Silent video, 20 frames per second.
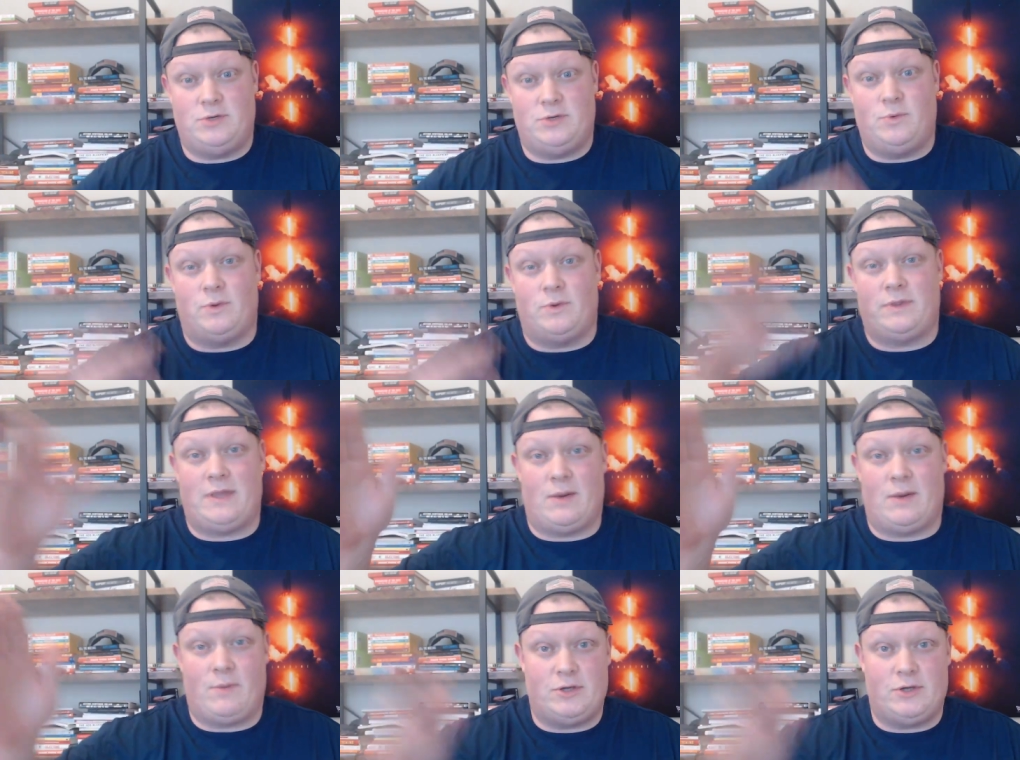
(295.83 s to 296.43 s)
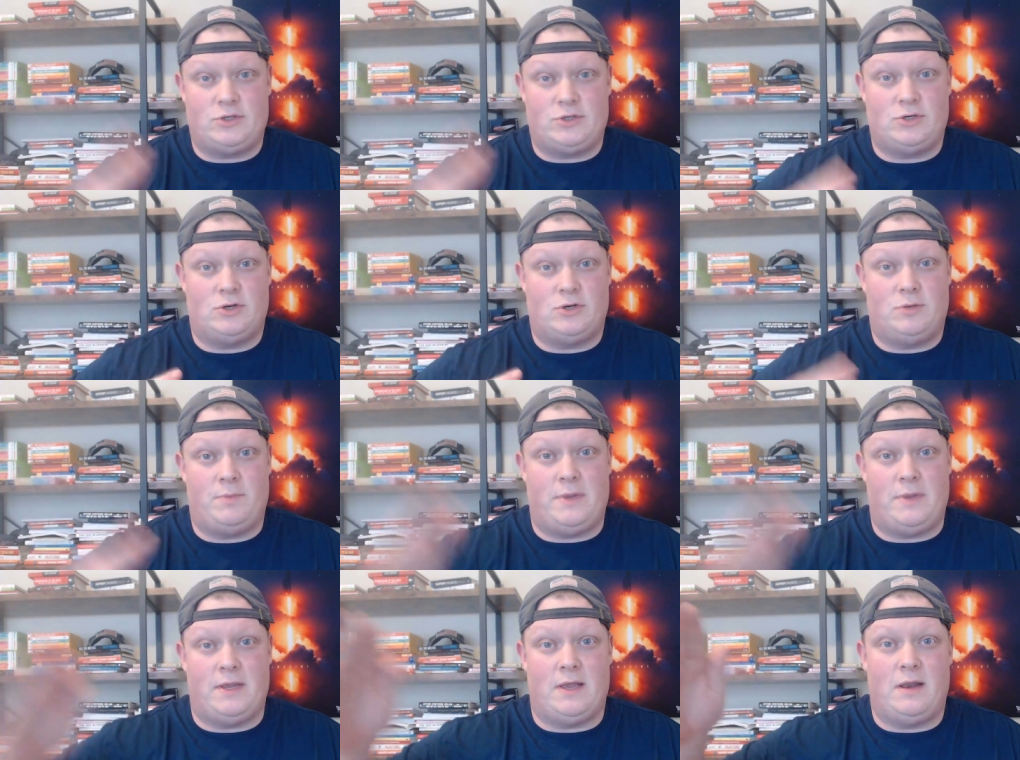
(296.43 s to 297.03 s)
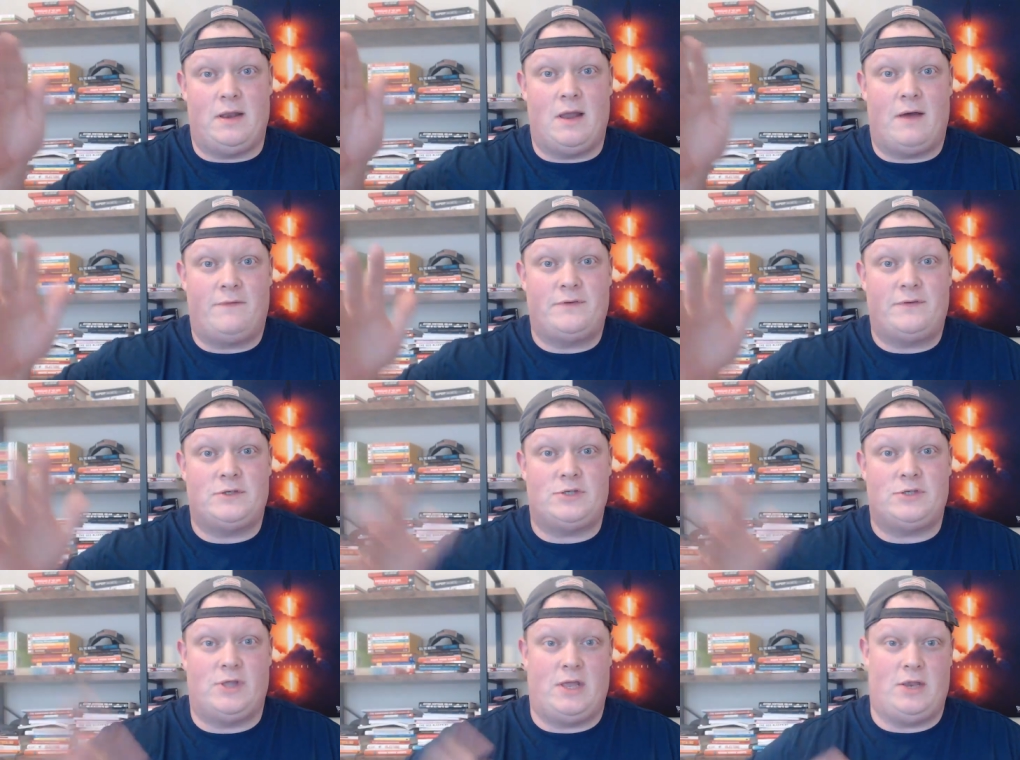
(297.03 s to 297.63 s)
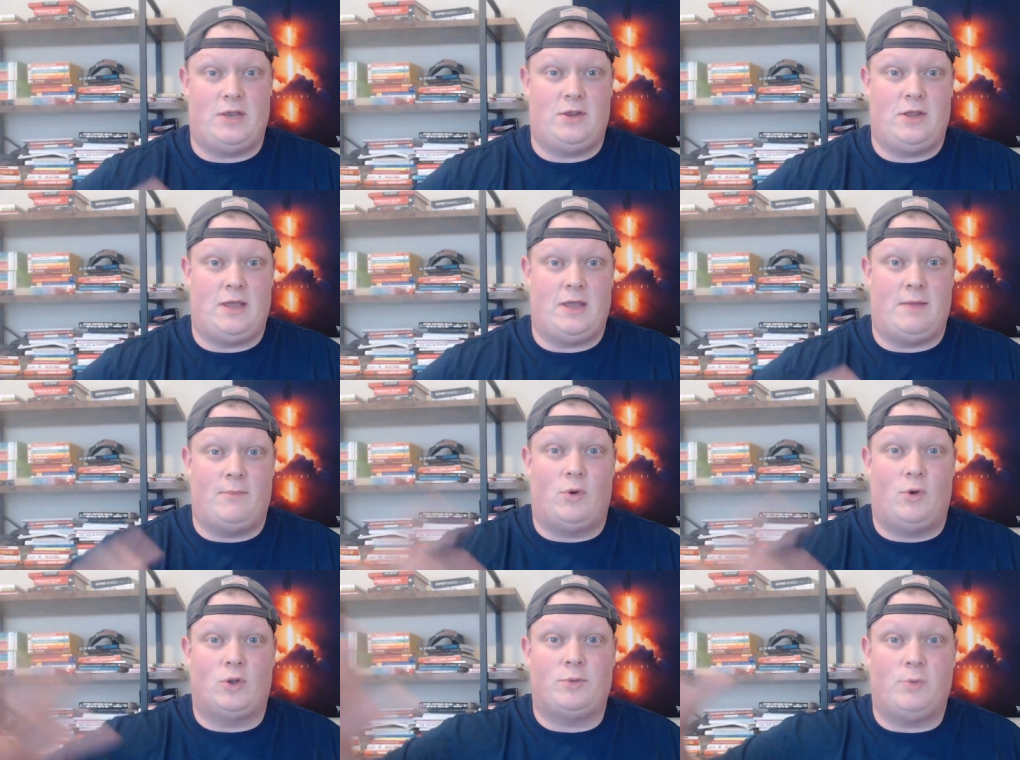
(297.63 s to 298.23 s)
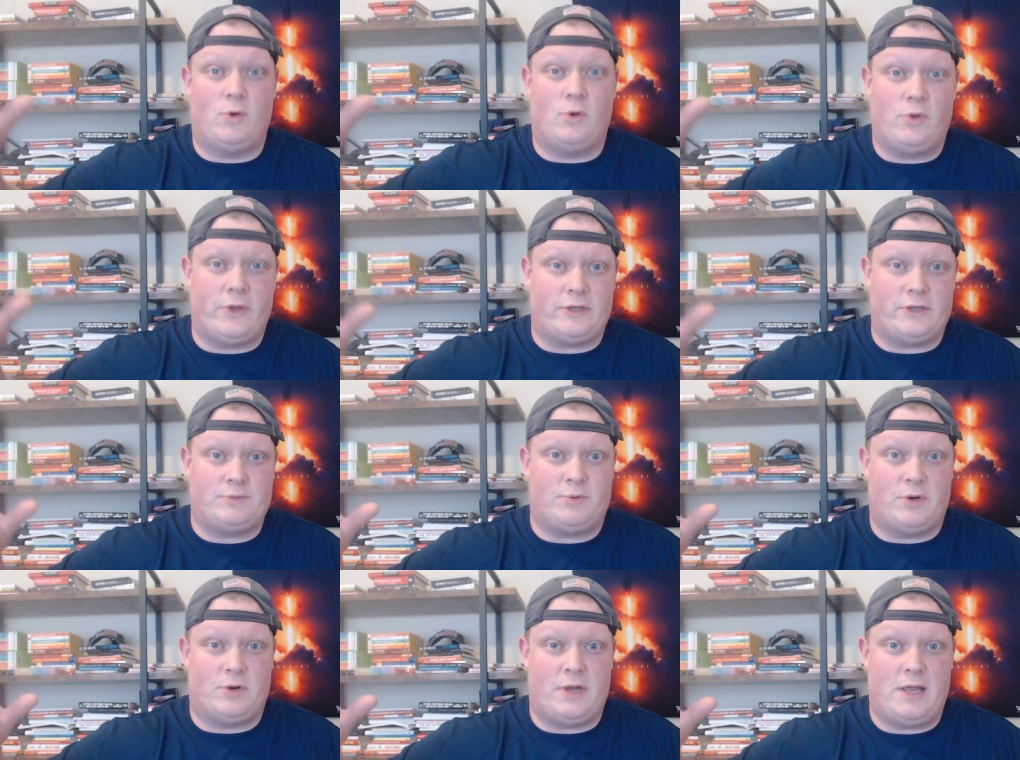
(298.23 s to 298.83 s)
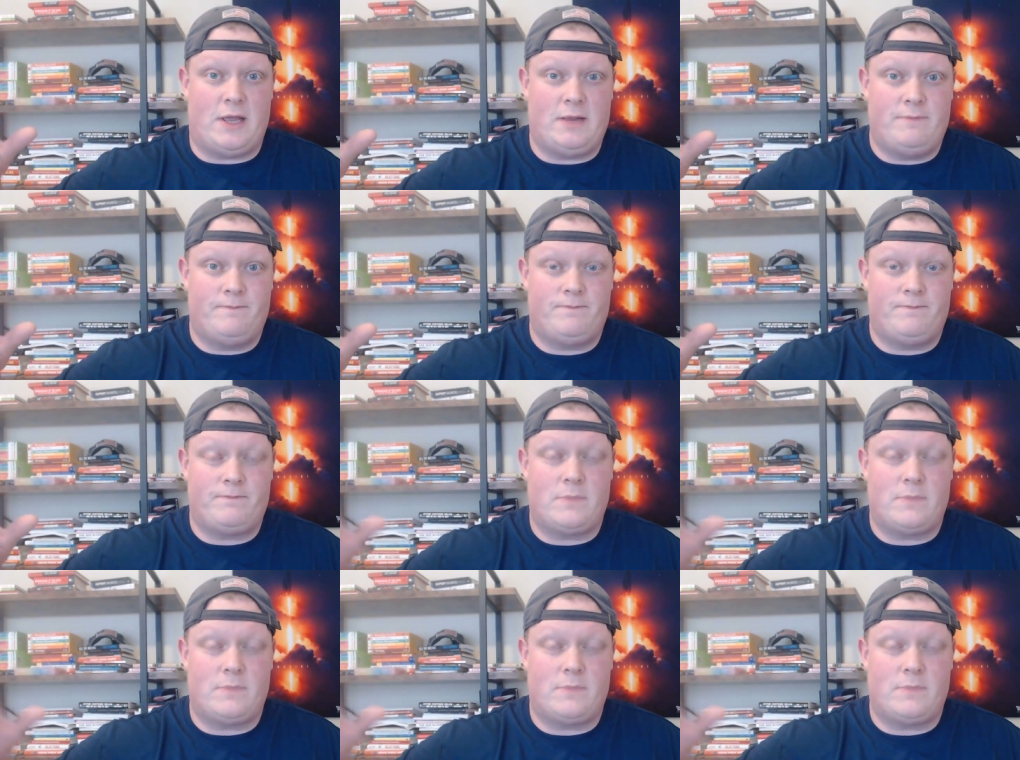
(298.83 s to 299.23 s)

You want that ratio to be enough so that you can get multiple clicks per day.